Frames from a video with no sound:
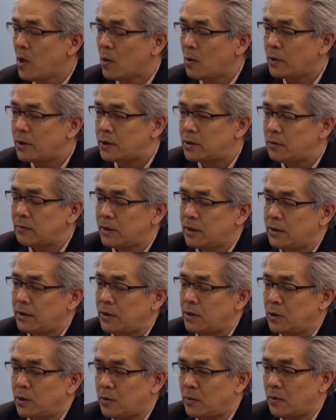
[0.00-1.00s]
Well, to me,
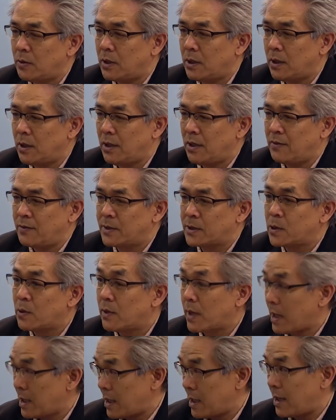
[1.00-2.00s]
you know, uh,
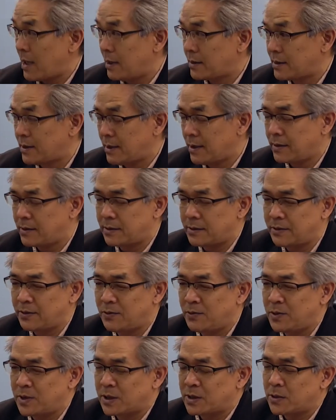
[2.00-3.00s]
so as, as
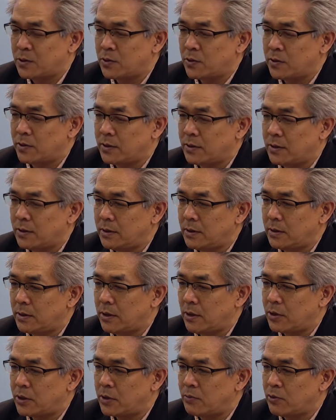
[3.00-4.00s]
you just learned,
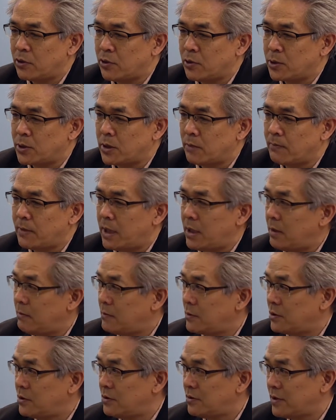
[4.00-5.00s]
entrepreneurship came
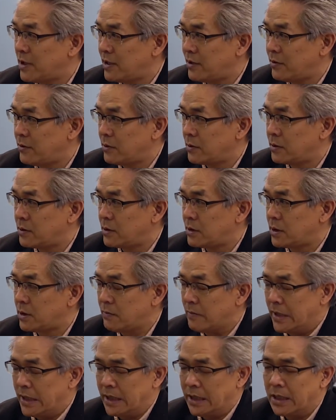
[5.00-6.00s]
a little later
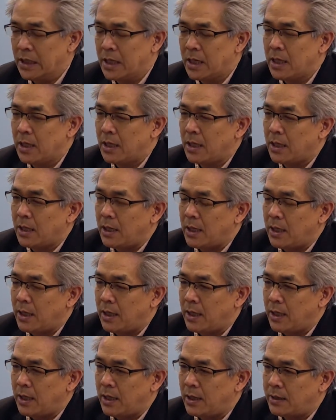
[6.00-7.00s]
to me.
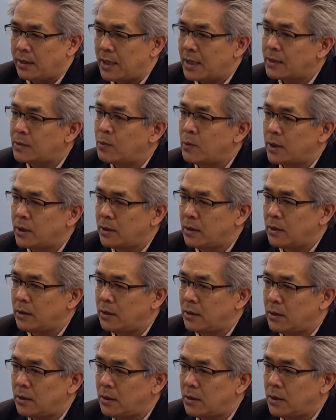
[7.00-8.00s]
And that's
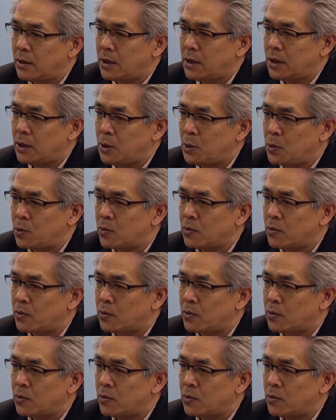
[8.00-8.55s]
when you